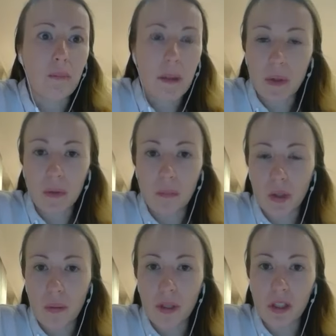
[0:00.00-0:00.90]
people
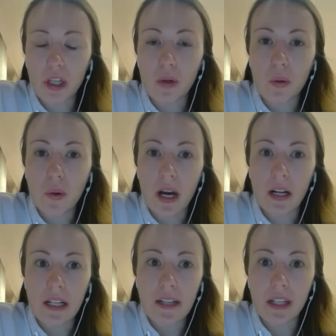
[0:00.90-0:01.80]
predominantly who
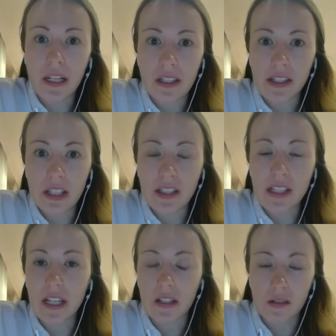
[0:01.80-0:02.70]
are living in the city
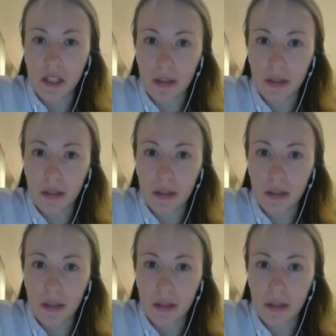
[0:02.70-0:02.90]
centers,